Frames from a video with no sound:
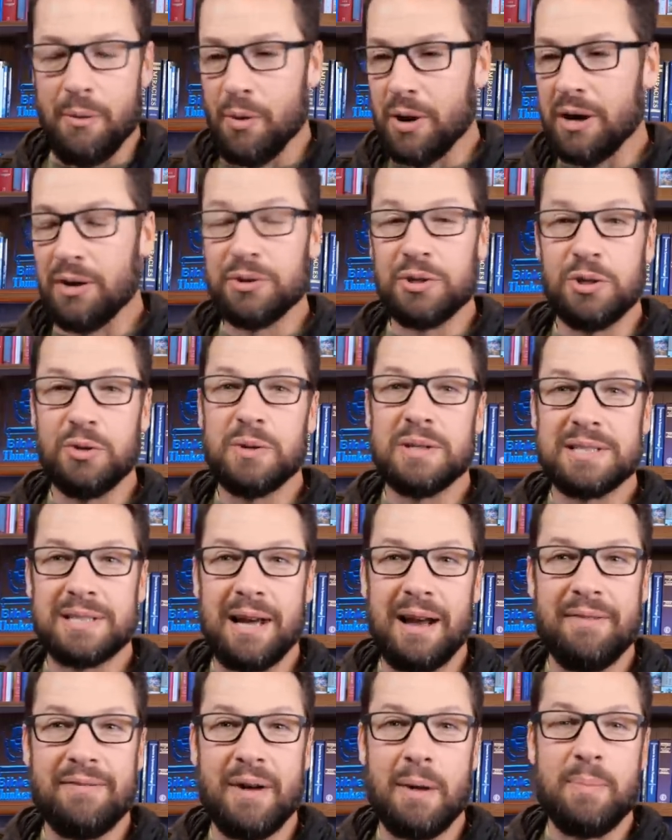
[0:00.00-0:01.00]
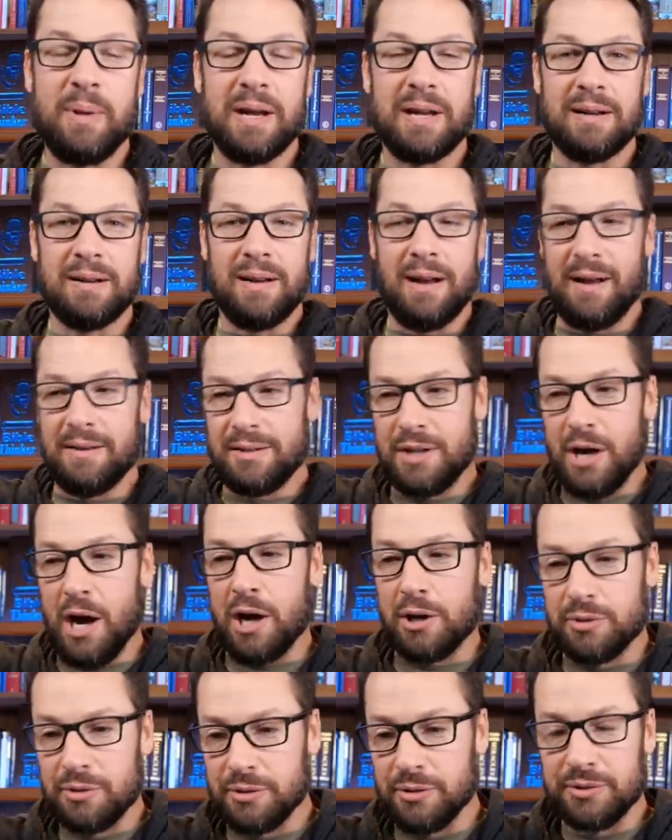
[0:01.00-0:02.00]
What I'll do is if I pick a, a
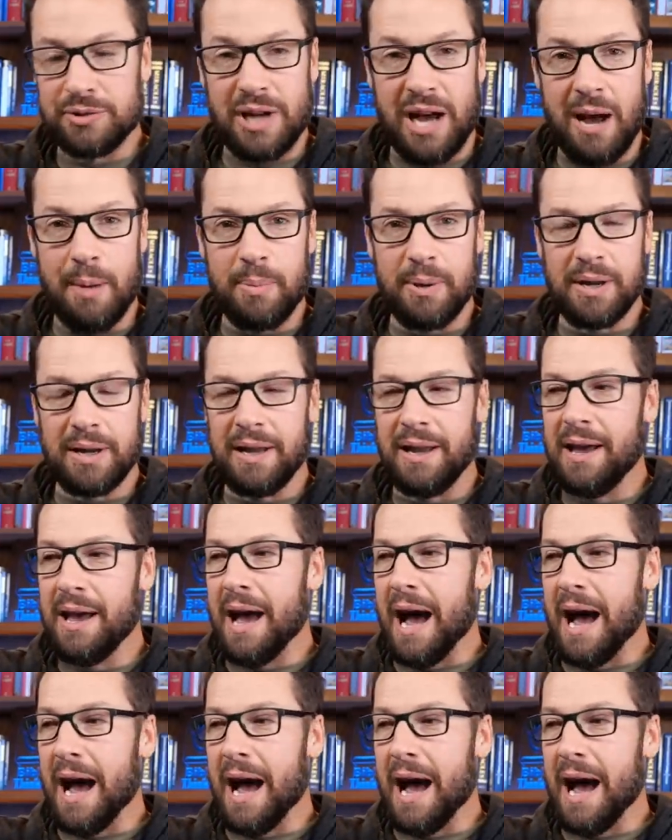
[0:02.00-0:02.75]
doctrinal topic,